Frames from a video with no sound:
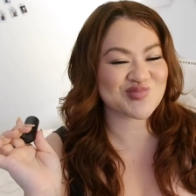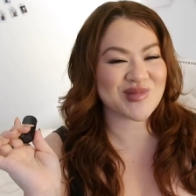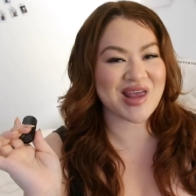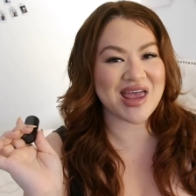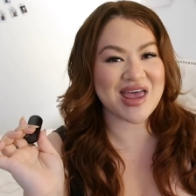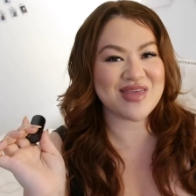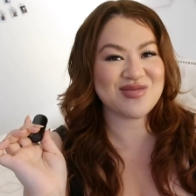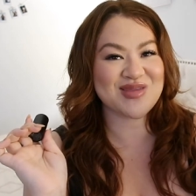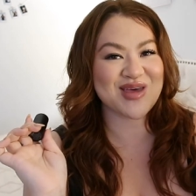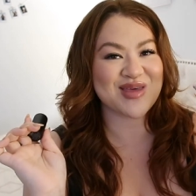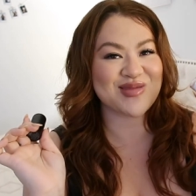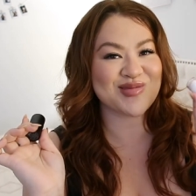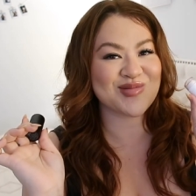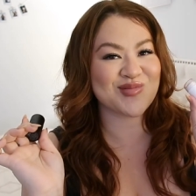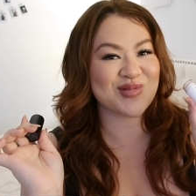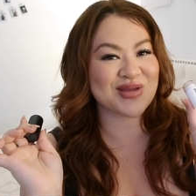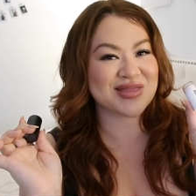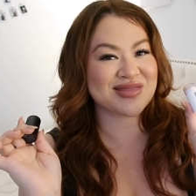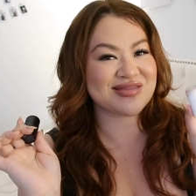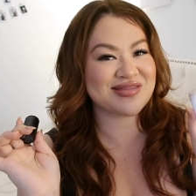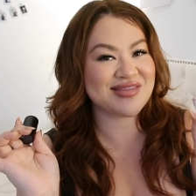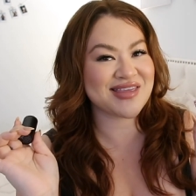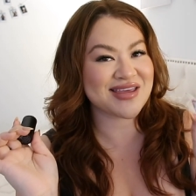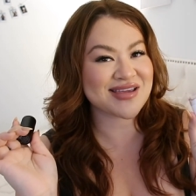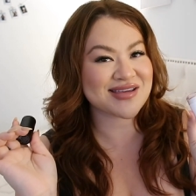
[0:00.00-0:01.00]
And then
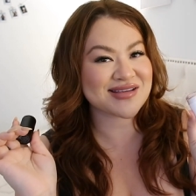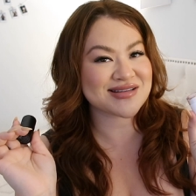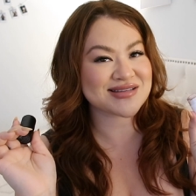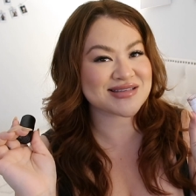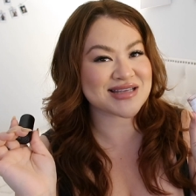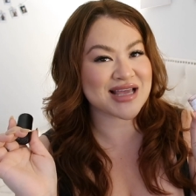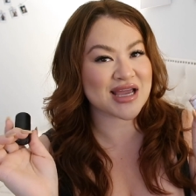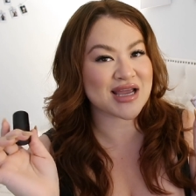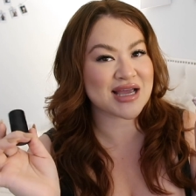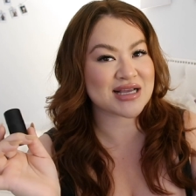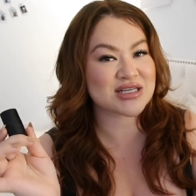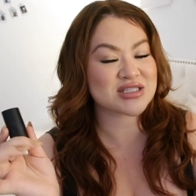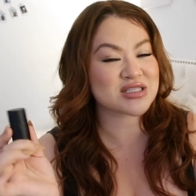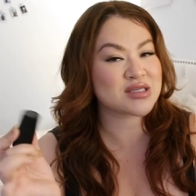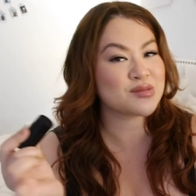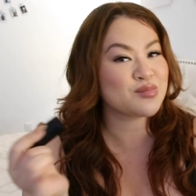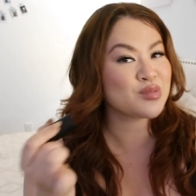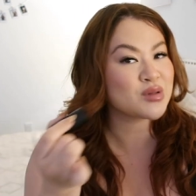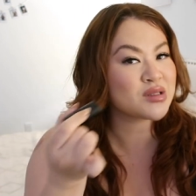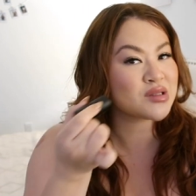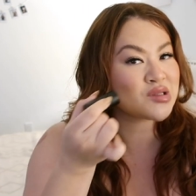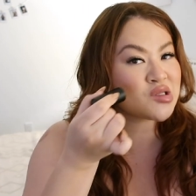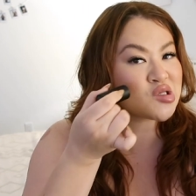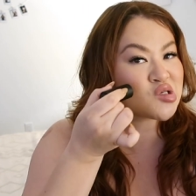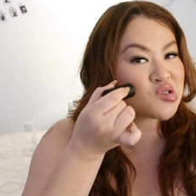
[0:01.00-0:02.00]
with this, I actually
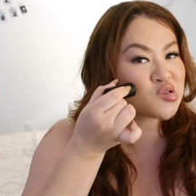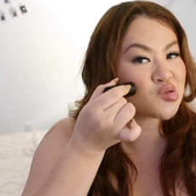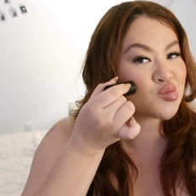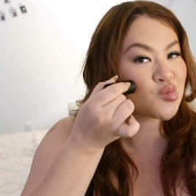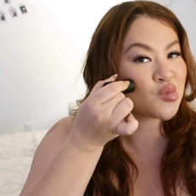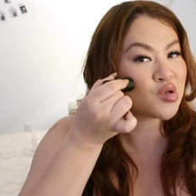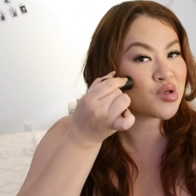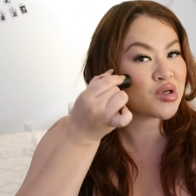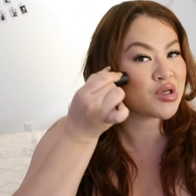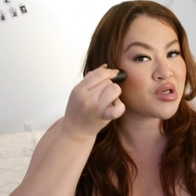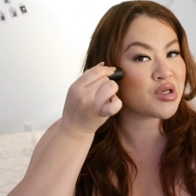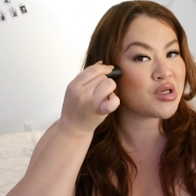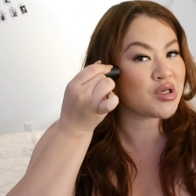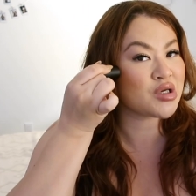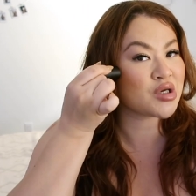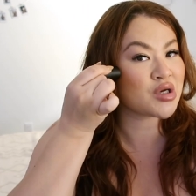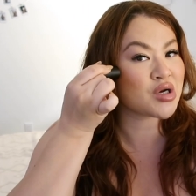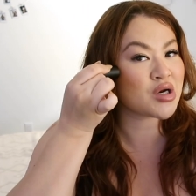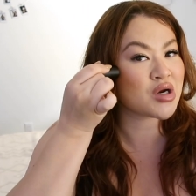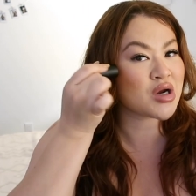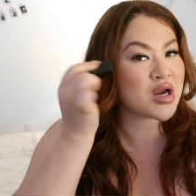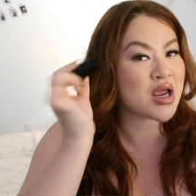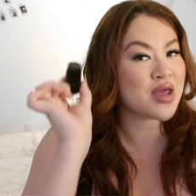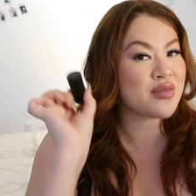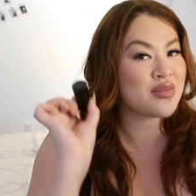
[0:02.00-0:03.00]
put this one
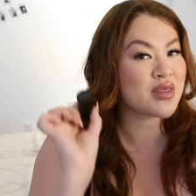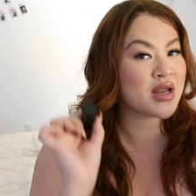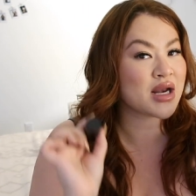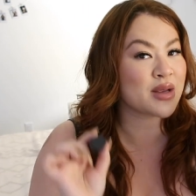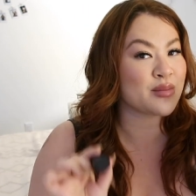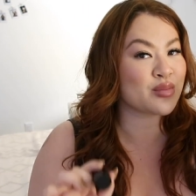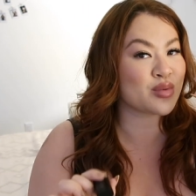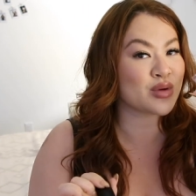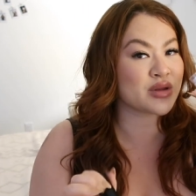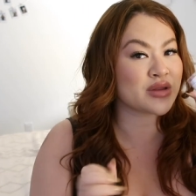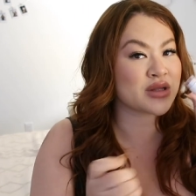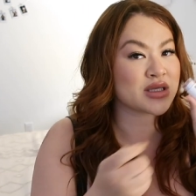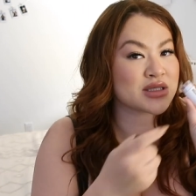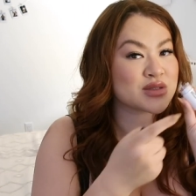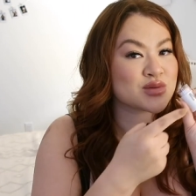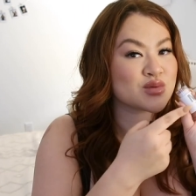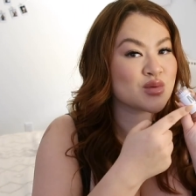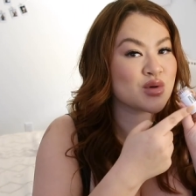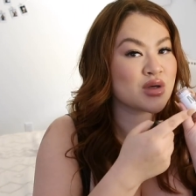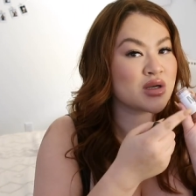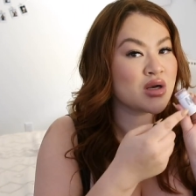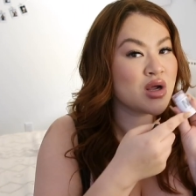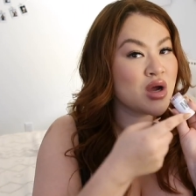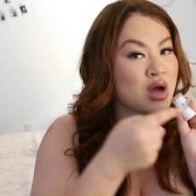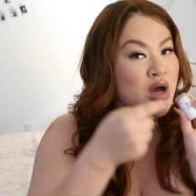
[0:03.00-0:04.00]
here, and then I put this
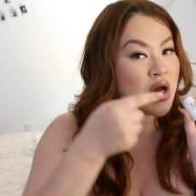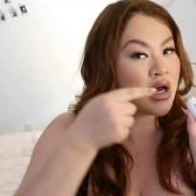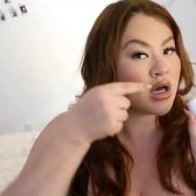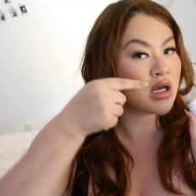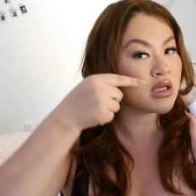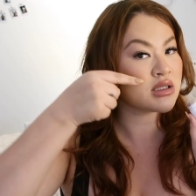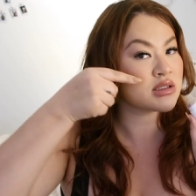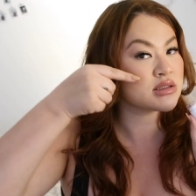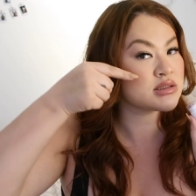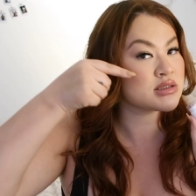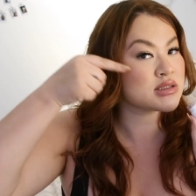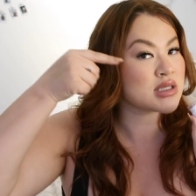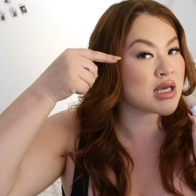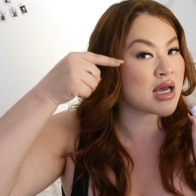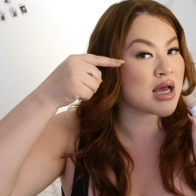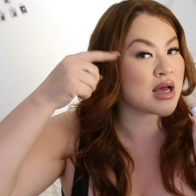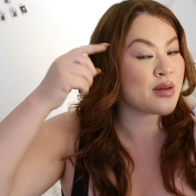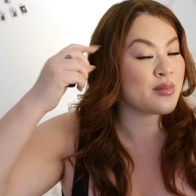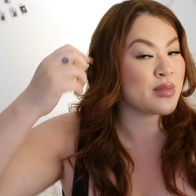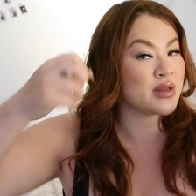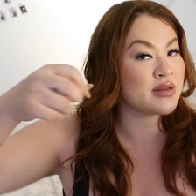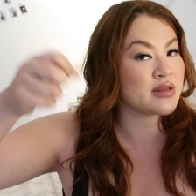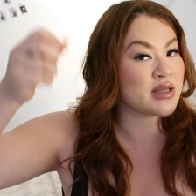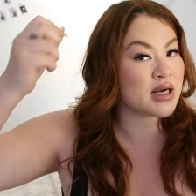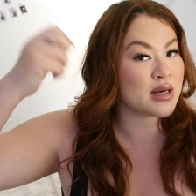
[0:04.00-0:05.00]
one on
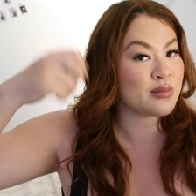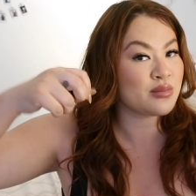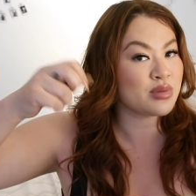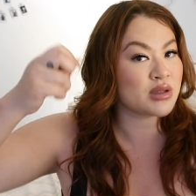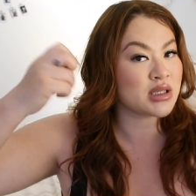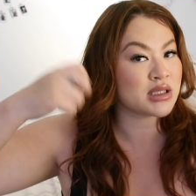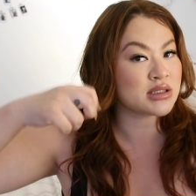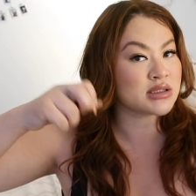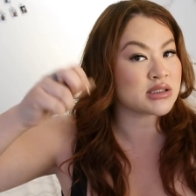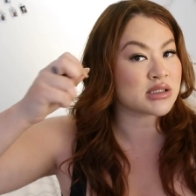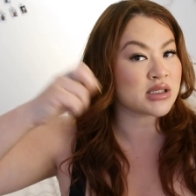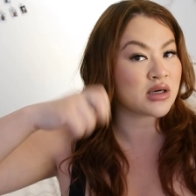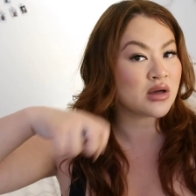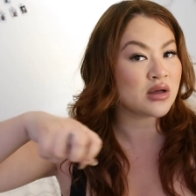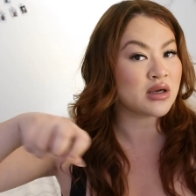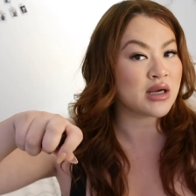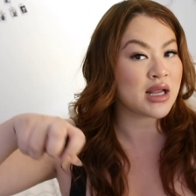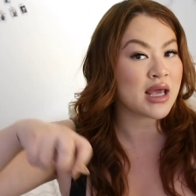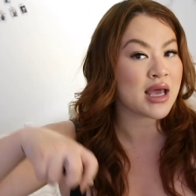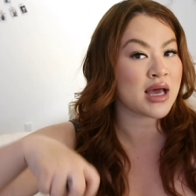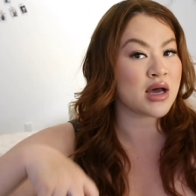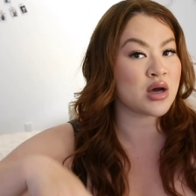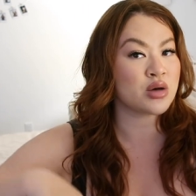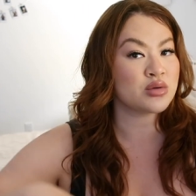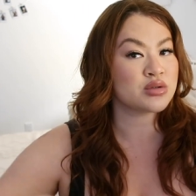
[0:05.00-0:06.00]
top, and then I blend it on
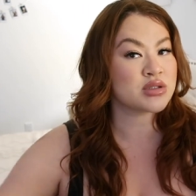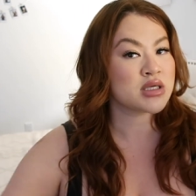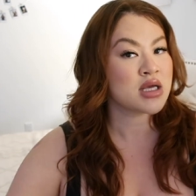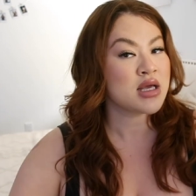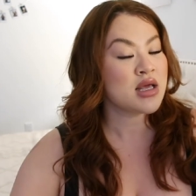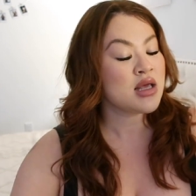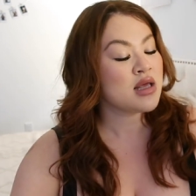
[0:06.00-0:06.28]
out.